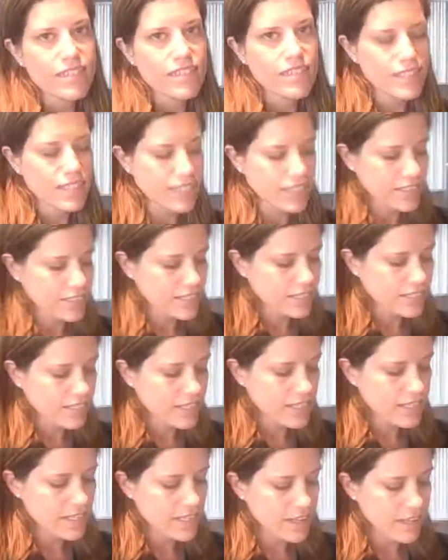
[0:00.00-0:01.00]
this,
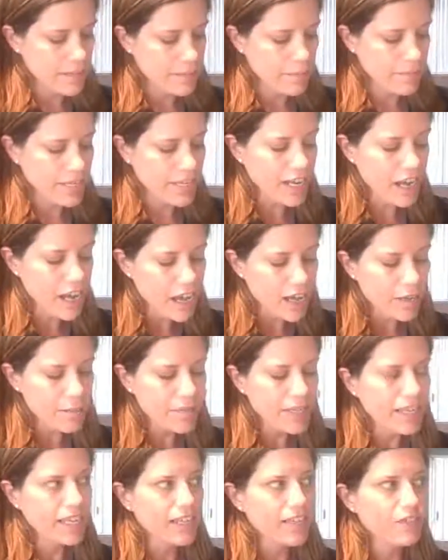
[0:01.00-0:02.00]
the um,
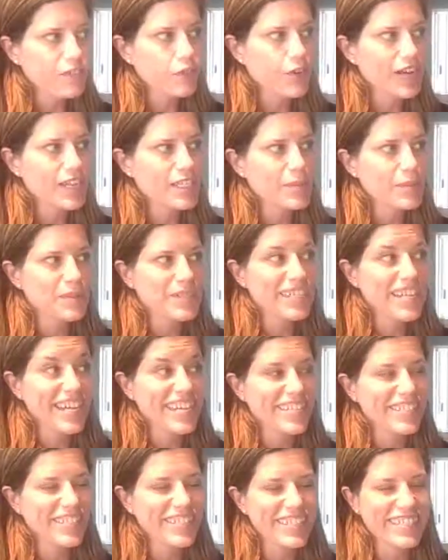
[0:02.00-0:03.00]
economy,
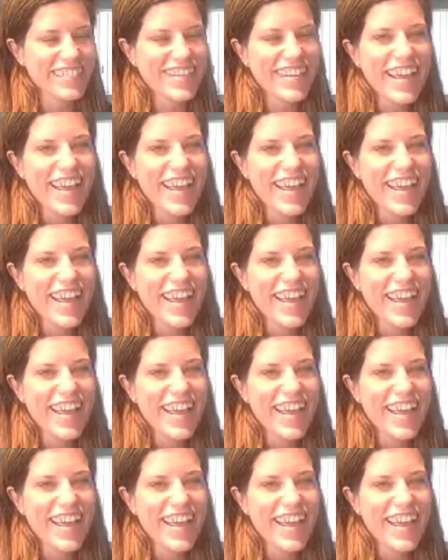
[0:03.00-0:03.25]
transportation,